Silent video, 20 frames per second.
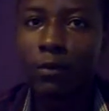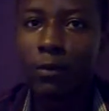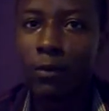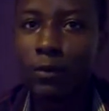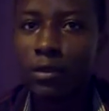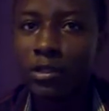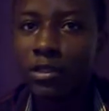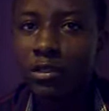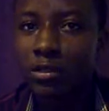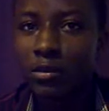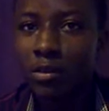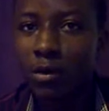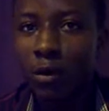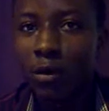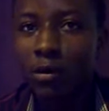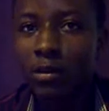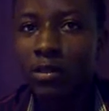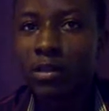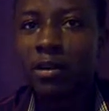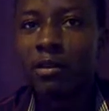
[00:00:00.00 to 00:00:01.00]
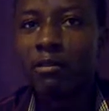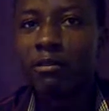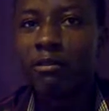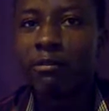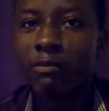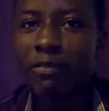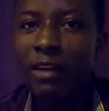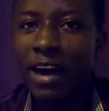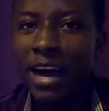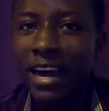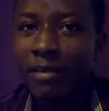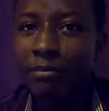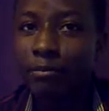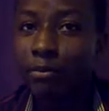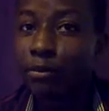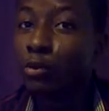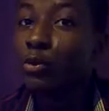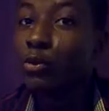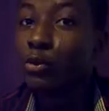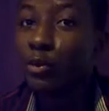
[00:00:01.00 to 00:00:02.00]
which is called
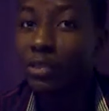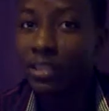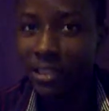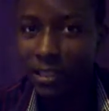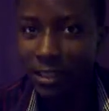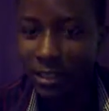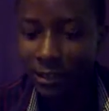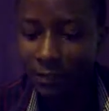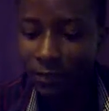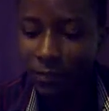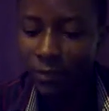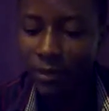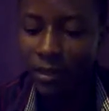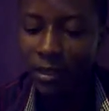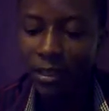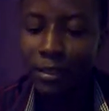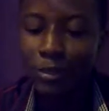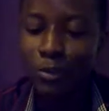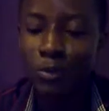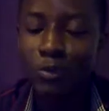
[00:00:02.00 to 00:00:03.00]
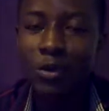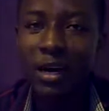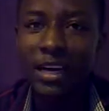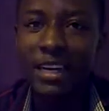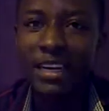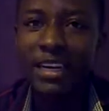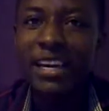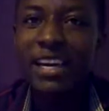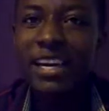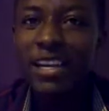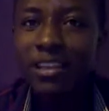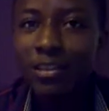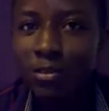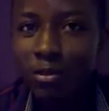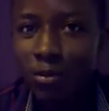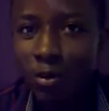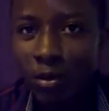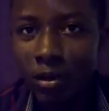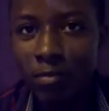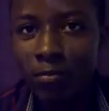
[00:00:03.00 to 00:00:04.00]
fibrinogen, into an
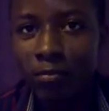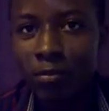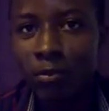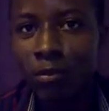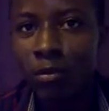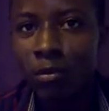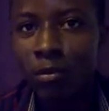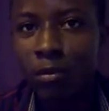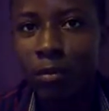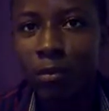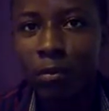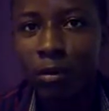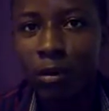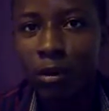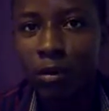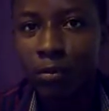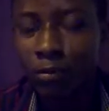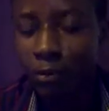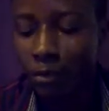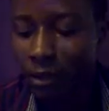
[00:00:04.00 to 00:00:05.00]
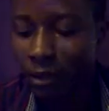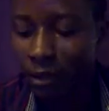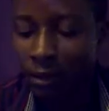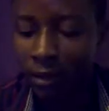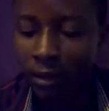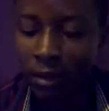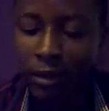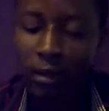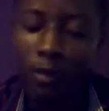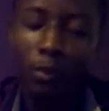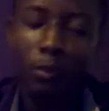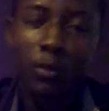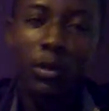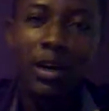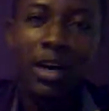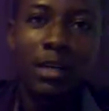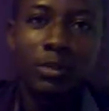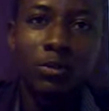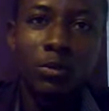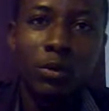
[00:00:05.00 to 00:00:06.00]
insoluble blood protein
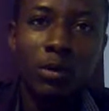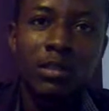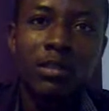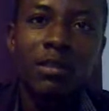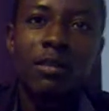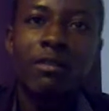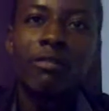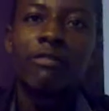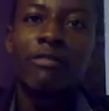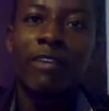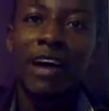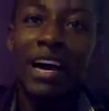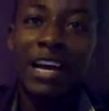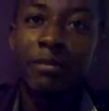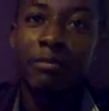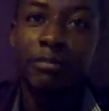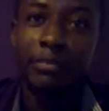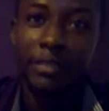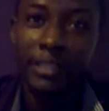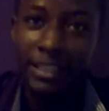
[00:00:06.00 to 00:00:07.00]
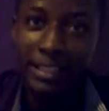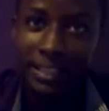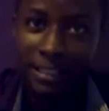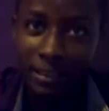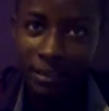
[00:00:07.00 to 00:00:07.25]
known as fibrin.